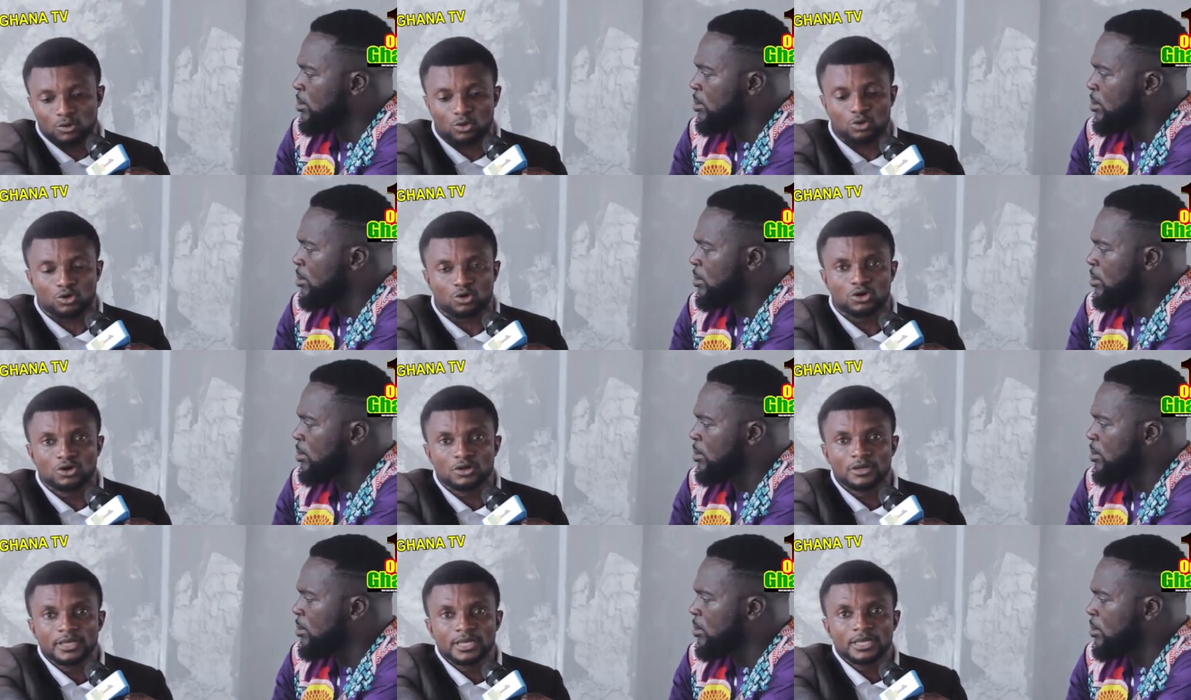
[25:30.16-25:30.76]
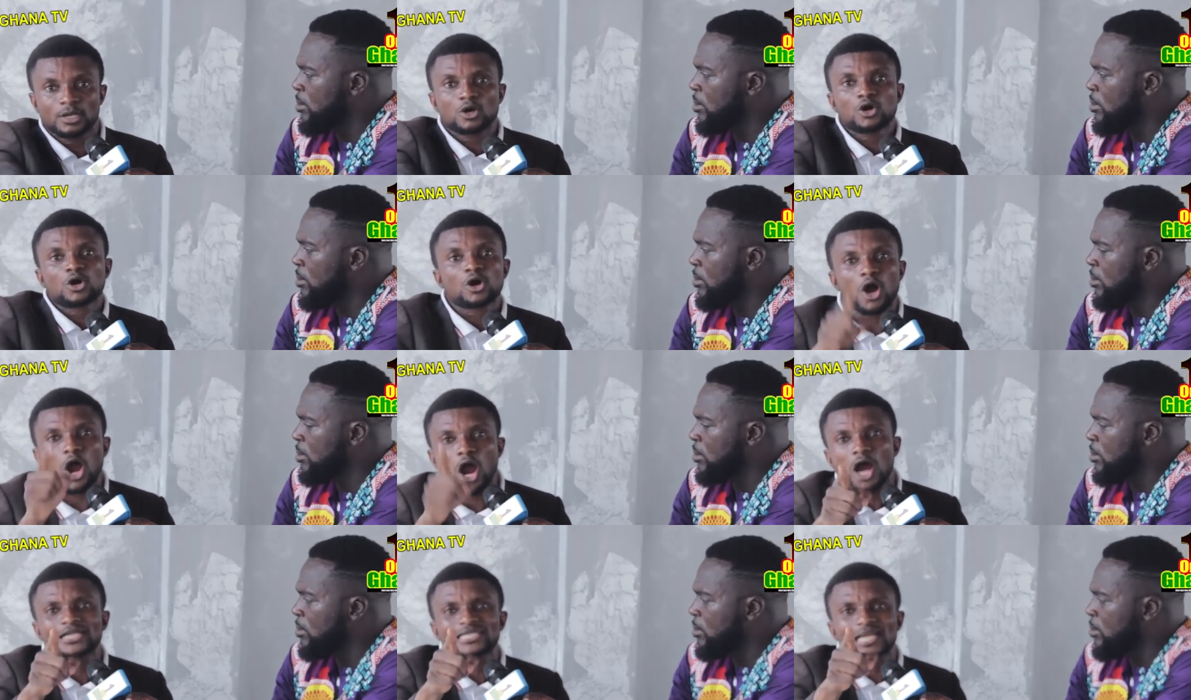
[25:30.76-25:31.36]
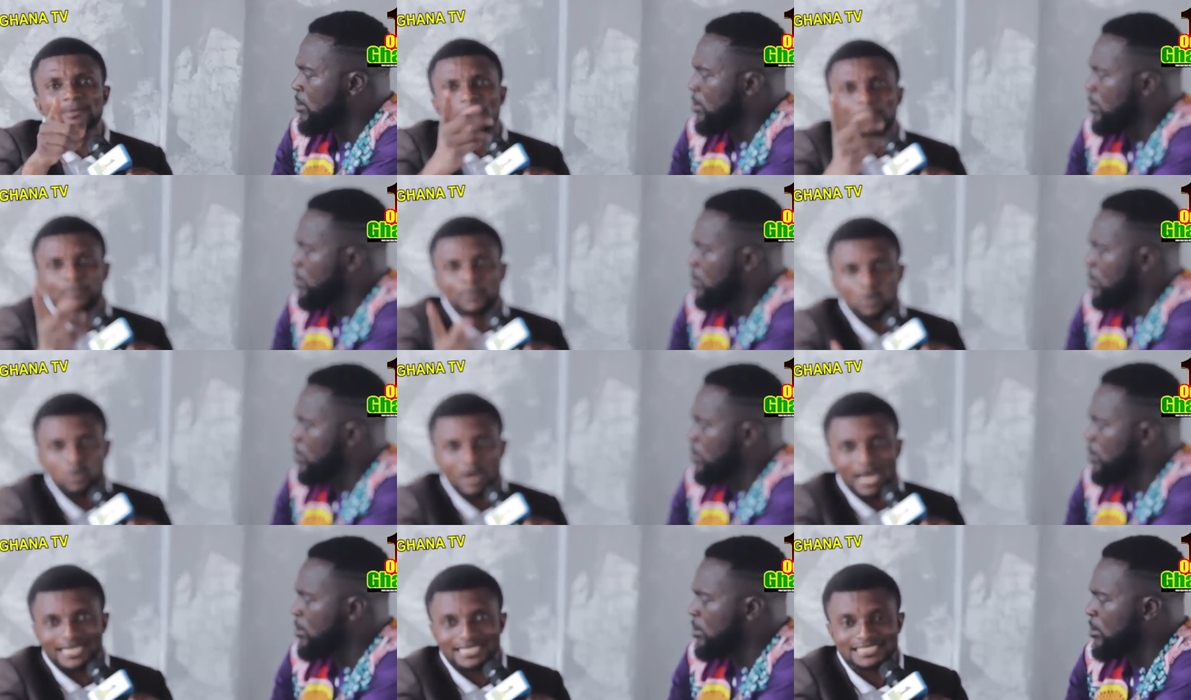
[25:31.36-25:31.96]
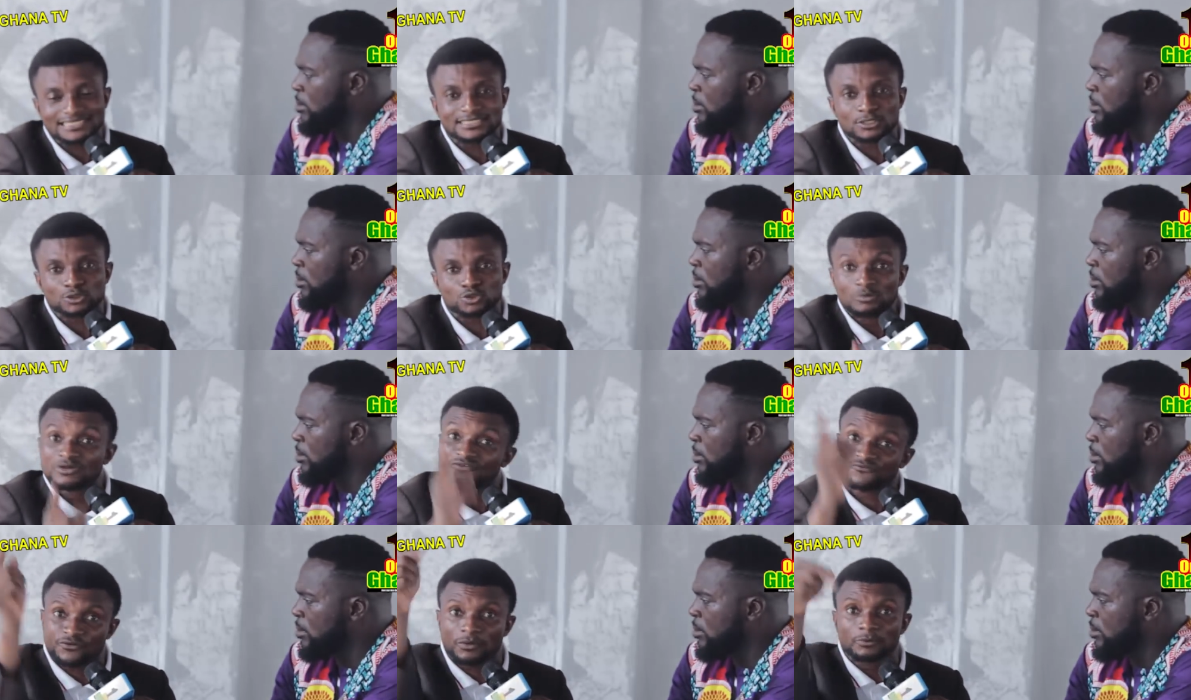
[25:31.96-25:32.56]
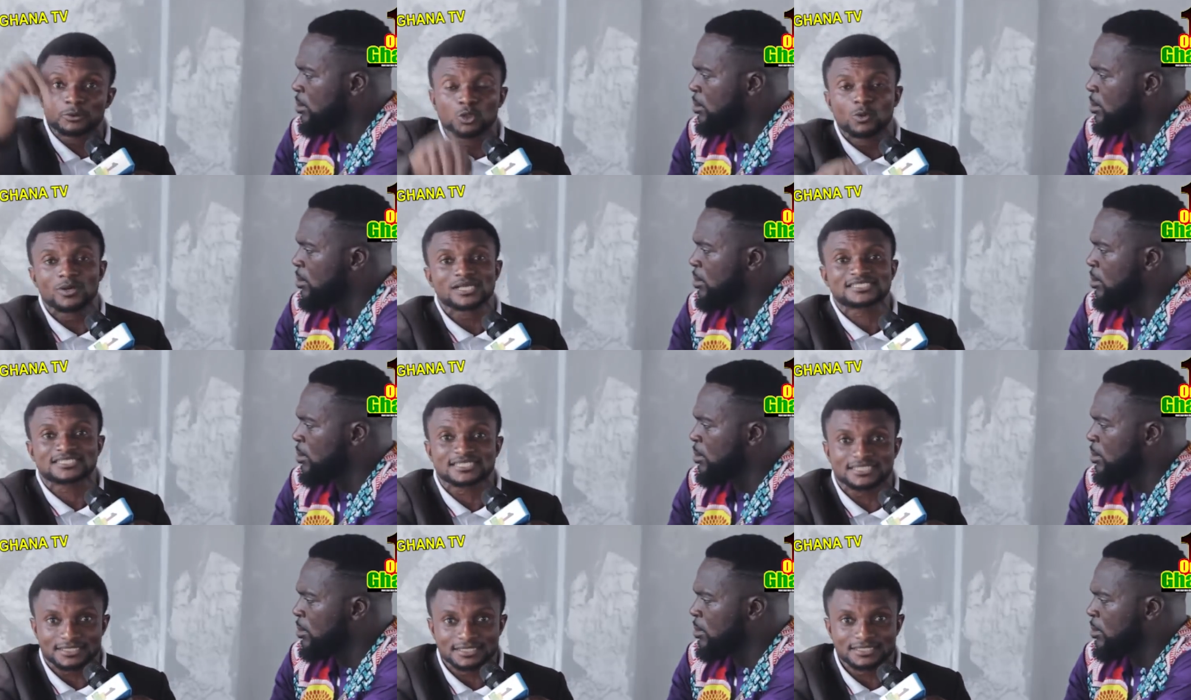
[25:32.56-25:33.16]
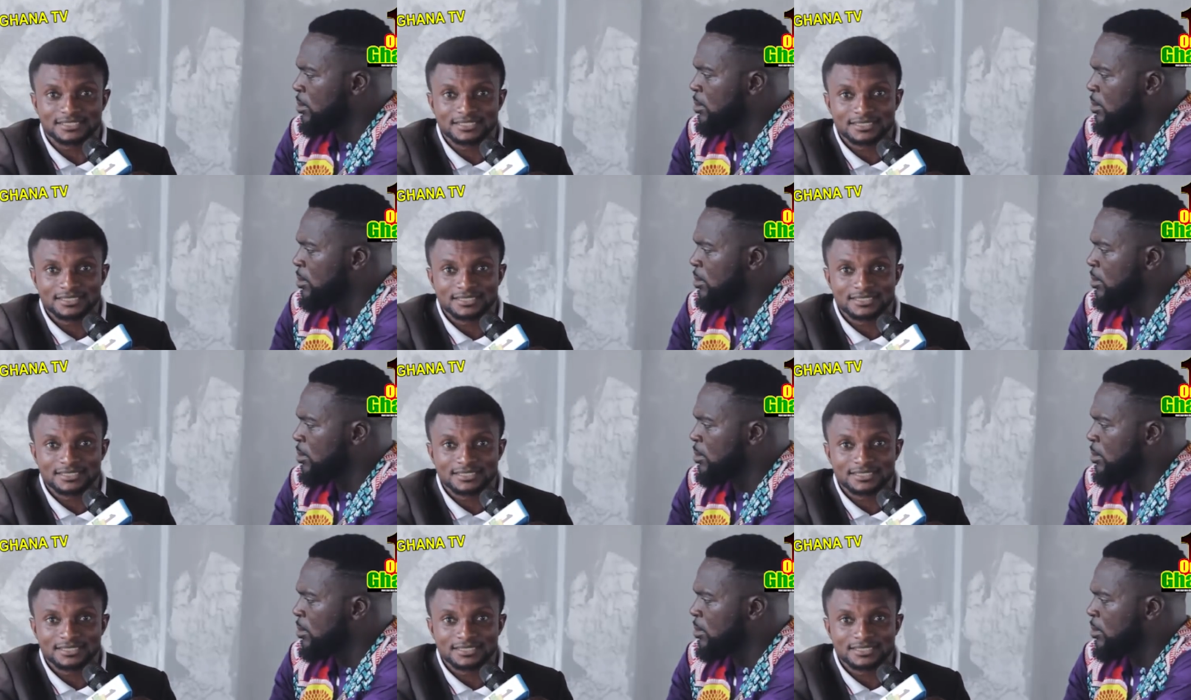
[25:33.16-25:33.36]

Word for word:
Speaker 1: ho. All the people who are listening to me from U S A,